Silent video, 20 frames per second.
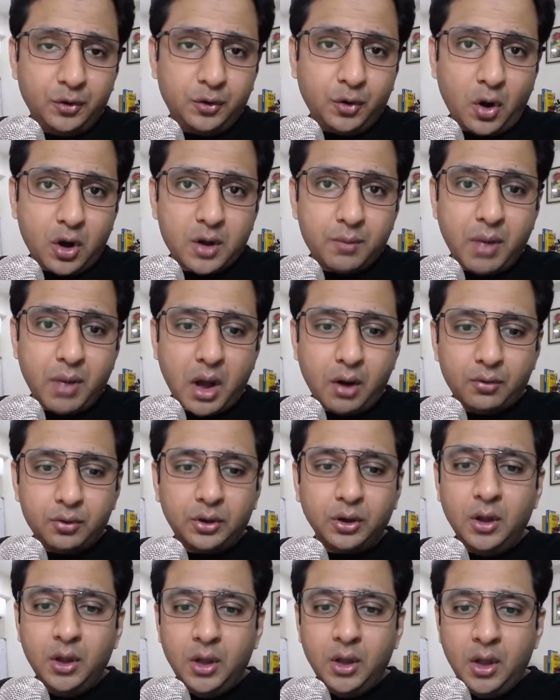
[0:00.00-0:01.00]
talk about
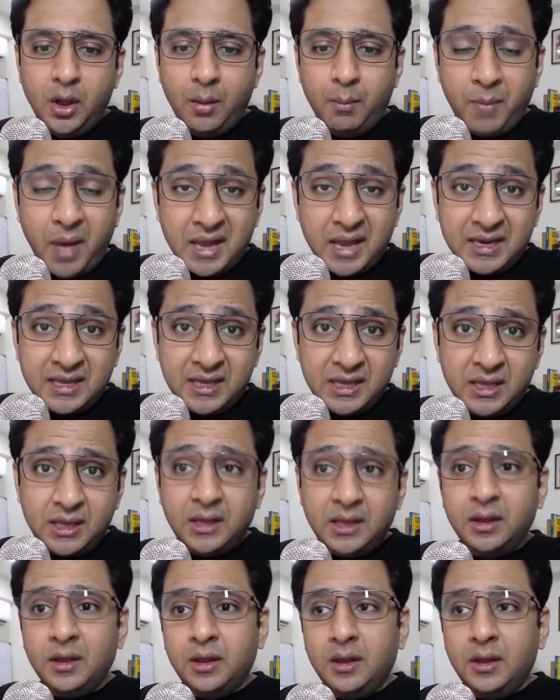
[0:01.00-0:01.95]
money,